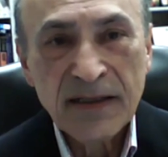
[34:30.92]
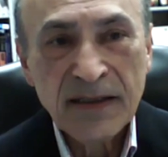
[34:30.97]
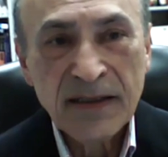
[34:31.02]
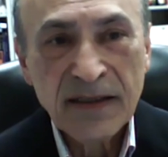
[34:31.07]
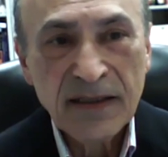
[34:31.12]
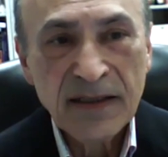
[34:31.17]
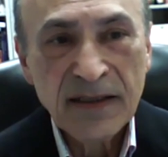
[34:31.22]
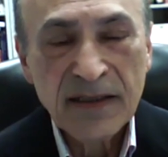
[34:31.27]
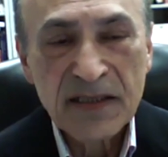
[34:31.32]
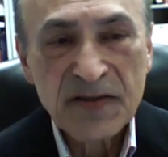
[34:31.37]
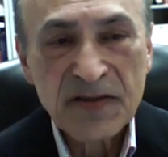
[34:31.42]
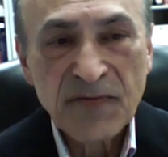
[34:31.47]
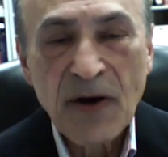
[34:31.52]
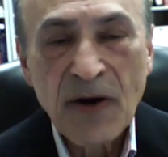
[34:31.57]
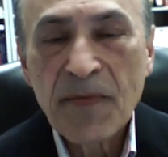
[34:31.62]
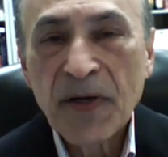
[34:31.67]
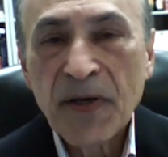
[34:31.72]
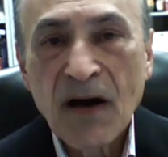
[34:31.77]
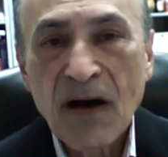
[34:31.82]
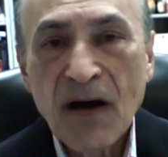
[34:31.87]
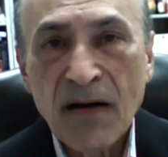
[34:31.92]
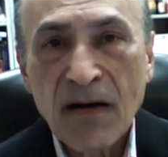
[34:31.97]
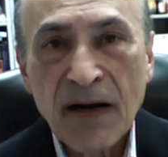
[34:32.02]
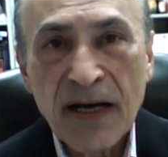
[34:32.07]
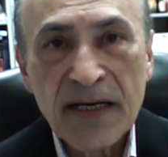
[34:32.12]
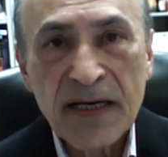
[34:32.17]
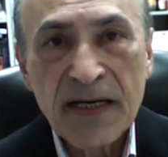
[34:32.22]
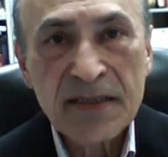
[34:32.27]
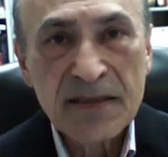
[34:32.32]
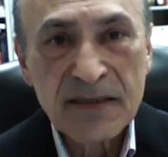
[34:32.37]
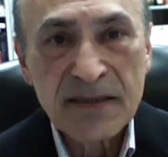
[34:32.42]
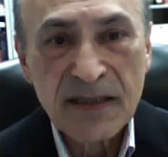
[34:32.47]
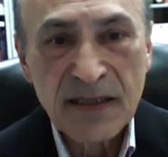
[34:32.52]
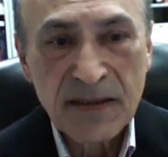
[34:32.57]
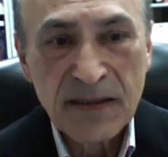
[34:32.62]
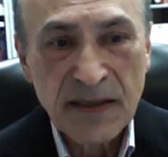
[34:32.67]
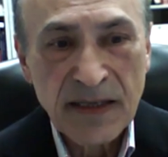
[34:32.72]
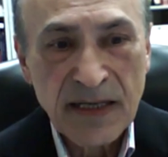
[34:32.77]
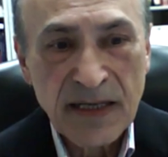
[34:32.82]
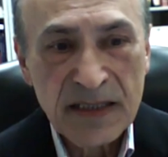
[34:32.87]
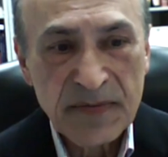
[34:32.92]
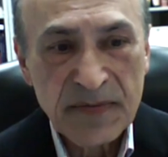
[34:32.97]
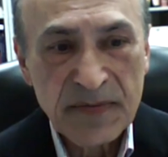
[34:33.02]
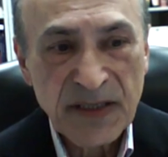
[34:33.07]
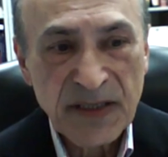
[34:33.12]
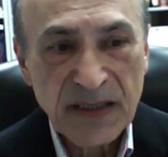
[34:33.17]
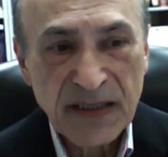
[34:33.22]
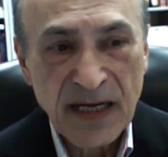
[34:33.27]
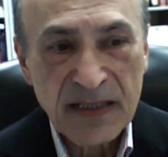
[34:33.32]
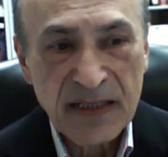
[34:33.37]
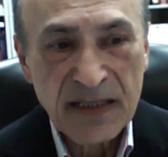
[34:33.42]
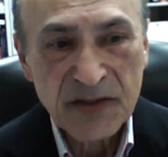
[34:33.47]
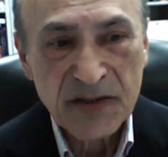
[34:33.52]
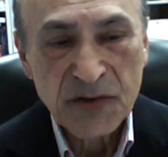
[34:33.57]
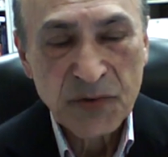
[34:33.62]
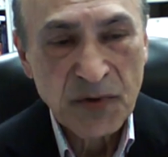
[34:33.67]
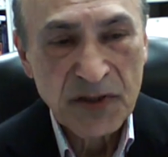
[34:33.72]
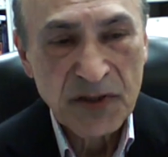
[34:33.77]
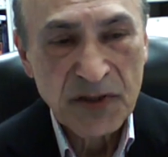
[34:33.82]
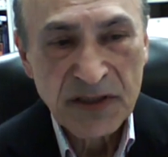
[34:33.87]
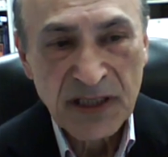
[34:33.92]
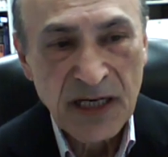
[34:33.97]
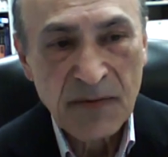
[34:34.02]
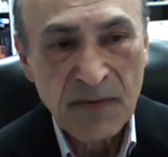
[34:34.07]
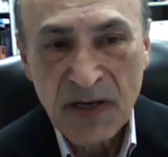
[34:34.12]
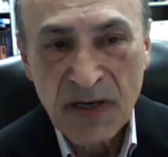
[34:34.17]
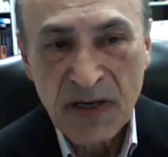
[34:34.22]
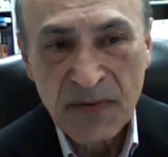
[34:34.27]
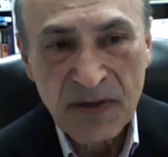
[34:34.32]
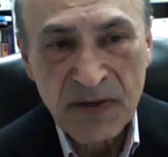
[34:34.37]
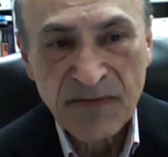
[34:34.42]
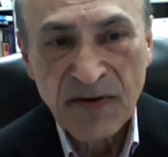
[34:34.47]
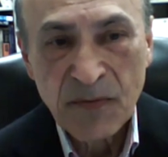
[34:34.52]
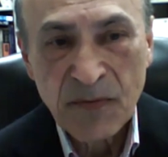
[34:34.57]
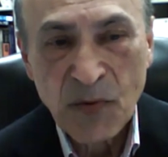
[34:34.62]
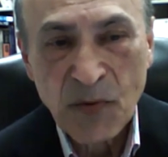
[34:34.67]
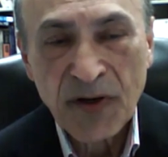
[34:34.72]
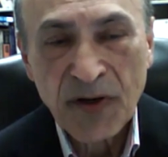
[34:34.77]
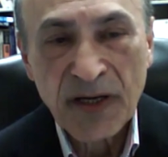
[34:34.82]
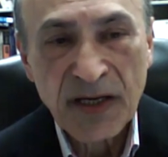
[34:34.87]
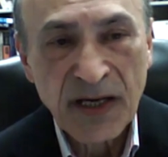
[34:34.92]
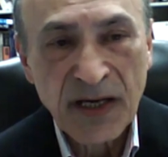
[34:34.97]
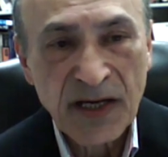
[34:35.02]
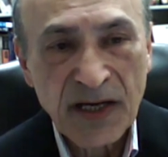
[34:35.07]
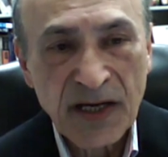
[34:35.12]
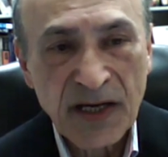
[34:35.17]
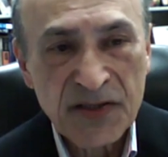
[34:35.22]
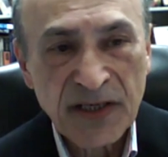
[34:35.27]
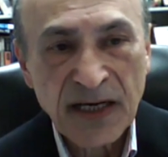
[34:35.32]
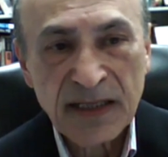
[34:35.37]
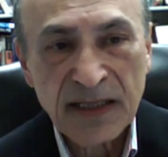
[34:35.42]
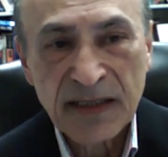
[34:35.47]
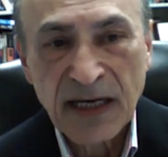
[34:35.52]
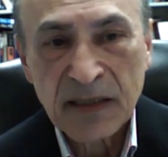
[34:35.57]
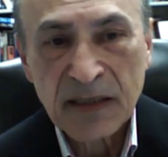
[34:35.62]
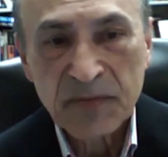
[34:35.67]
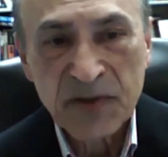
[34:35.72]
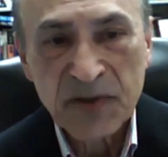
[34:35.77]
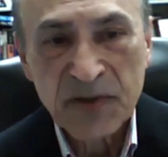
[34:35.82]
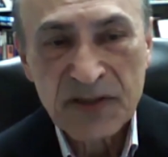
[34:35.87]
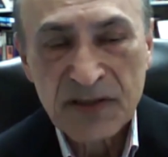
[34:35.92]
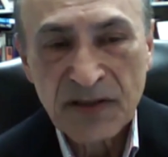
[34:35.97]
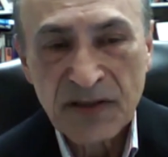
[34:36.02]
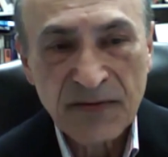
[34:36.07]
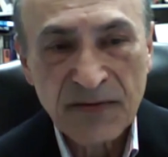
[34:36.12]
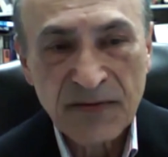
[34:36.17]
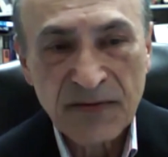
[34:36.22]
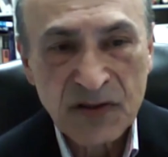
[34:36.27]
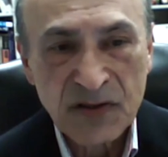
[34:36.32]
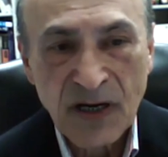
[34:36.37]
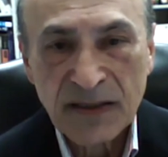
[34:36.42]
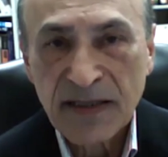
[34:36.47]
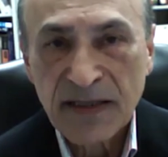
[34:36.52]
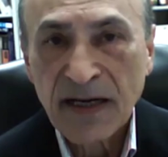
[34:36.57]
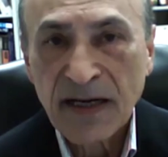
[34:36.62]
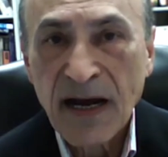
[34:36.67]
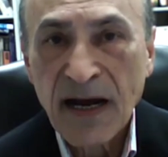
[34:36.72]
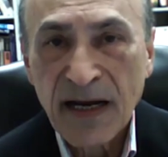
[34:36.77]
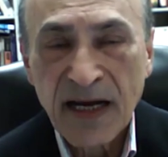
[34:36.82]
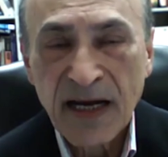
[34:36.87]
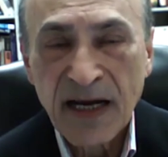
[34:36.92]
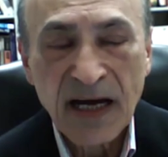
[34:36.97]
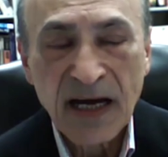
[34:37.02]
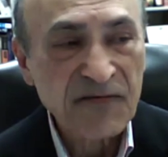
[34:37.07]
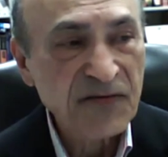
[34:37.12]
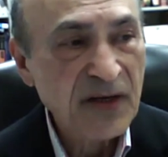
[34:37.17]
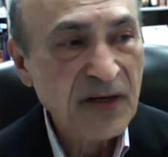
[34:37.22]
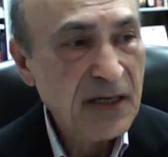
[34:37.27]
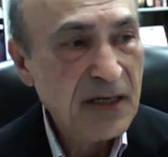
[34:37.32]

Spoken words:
in this webinar has been in that situation, and maybe even more engaging at the administrative side than I have.